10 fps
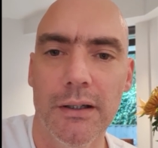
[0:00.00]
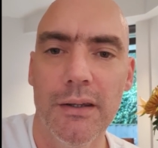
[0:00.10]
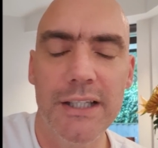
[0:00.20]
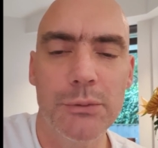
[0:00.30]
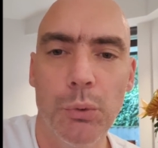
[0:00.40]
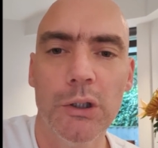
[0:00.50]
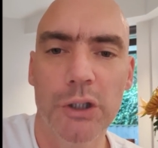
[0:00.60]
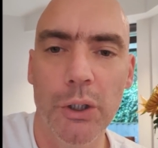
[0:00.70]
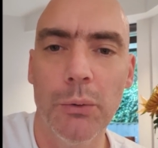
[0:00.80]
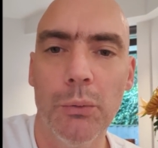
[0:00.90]
This will
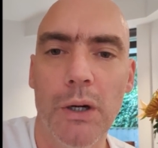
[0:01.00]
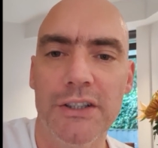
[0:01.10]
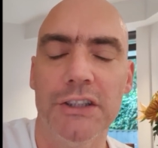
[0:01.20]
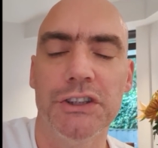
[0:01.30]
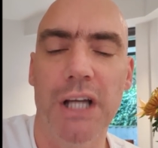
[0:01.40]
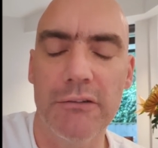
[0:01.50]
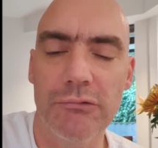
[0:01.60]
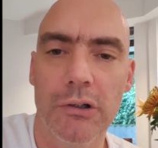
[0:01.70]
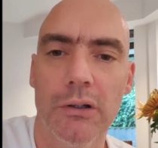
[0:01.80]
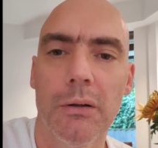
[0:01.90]
do as a
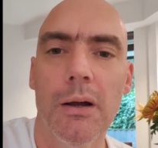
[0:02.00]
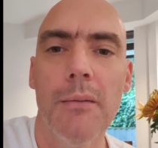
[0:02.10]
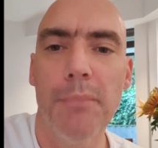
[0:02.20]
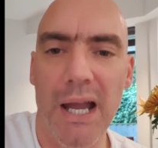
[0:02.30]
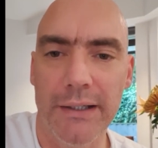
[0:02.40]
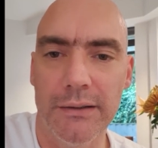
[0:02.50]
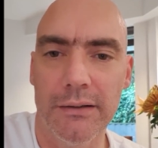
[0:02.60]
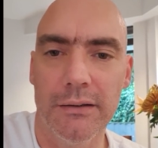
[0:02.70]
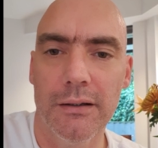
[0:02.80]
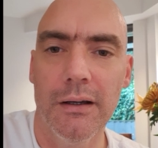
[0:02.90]
general paint,
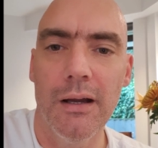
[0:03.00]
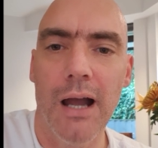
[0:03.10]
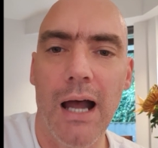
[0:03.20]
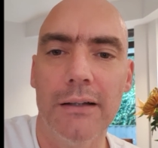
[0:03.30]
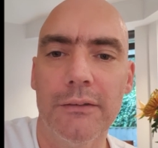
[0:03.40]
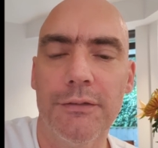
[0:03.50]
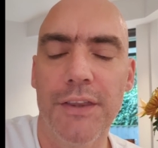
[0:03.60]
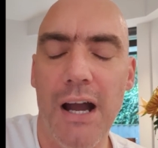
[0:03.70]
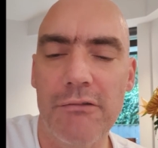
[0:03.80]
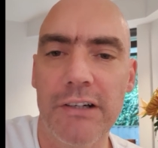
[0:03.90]
and for
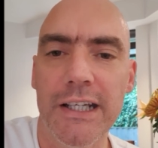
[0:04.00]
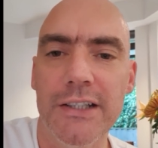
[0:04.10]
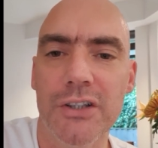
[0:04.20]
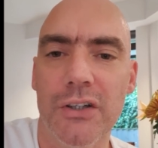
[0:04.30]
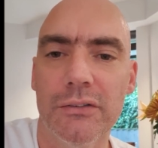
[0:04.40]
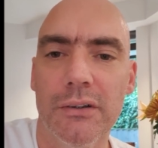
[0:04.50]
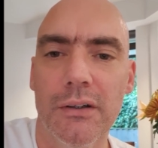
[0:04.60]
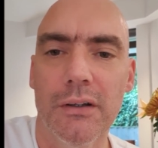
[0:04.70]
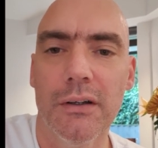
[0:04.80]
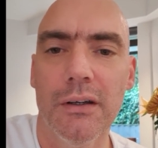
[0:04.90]
that reason
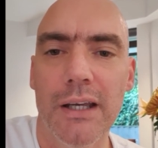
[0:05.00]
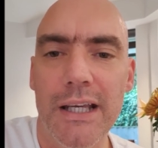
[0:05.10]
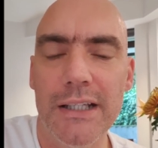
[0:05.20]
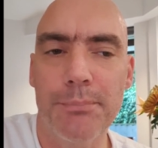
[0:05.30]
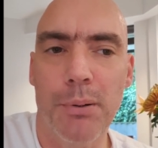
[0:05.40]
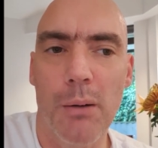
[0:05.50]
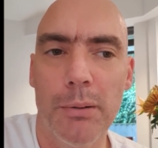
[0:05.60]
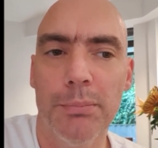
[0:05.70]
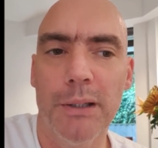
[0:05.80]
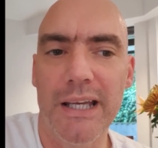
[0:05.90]
it
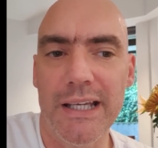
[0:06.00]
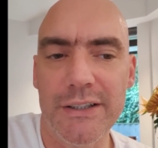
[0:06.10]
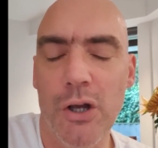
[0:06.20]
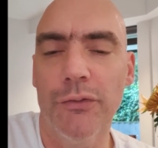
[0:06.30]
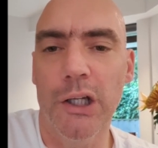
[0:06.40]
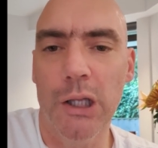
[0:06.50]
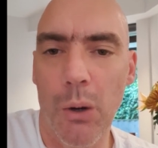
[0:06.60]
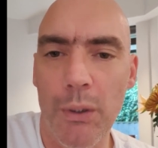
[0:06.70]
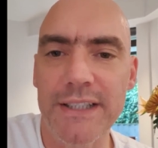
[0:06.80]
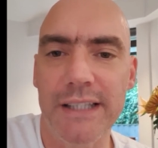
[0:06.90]
is on the
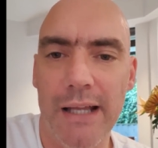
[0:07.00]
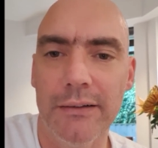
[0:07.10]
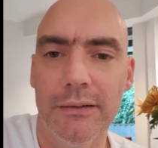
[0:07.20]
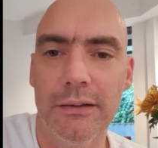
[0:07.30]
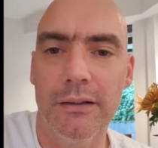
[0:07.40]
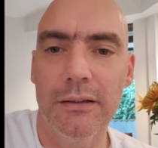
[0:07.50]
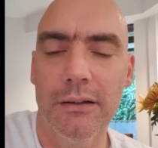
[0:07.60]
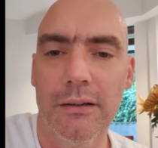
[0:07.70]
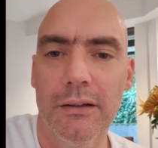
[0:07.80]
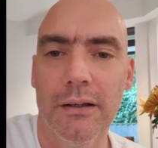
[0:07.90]
lowest end
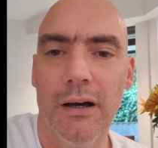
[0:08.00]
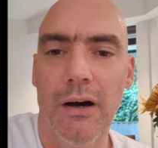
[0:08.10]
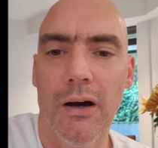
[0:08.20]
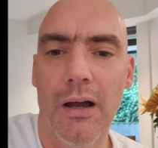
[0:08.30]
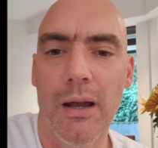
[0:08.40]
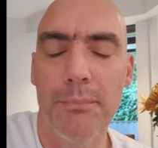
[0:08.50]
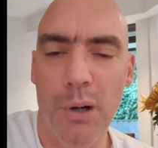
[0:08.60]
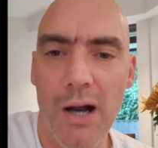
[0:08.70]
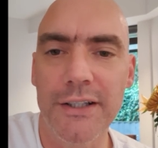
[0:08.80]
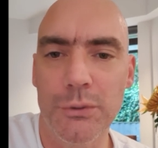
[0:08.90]

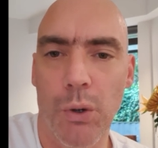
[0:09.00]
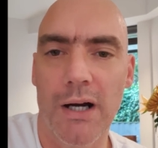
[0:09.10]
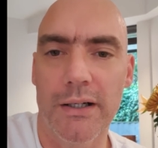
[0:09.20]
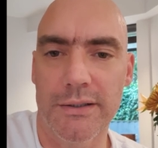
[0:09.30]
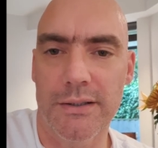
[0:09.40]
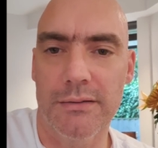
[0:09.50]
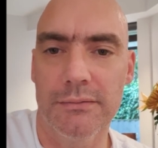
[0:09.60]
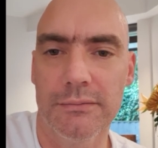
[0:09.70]
price wise.